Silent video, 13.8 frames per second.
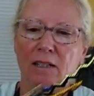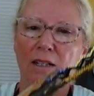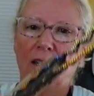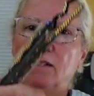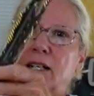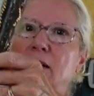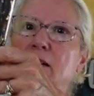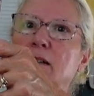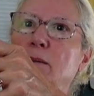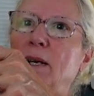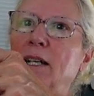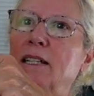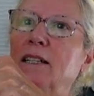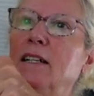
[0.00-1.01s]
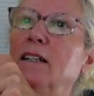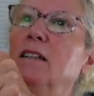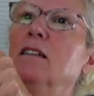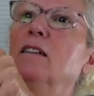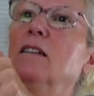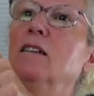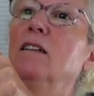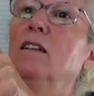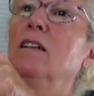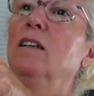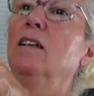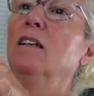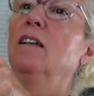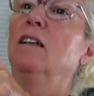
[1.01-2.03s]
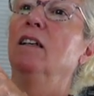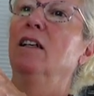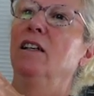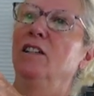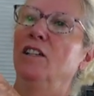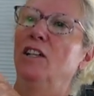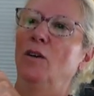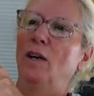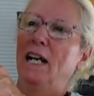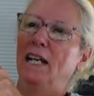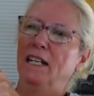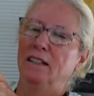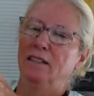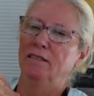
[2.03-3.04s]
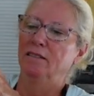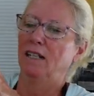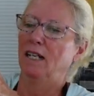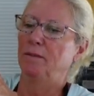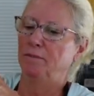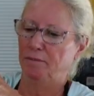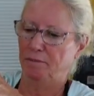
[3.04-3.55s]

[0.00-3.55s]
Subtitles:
Okay, get back in there. You know, well,